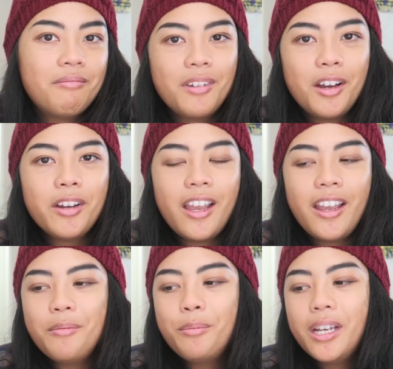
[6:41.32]

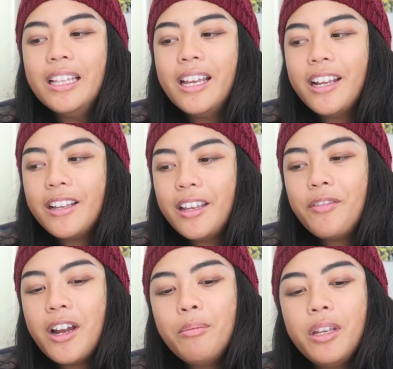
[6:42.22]
okay, but like
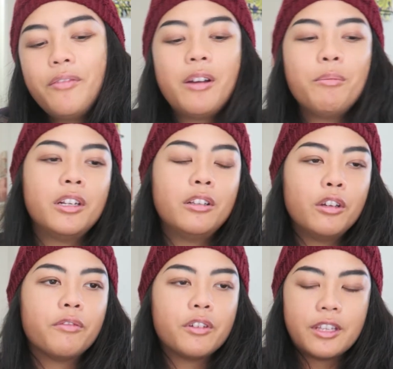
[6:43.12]
if I'm gonna
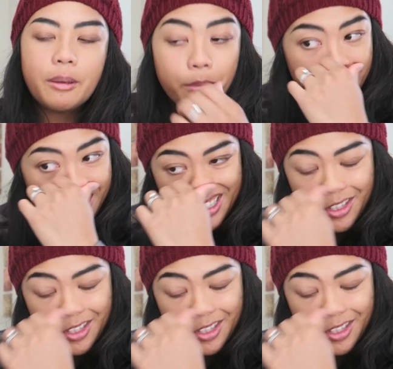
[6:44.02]
look for somebody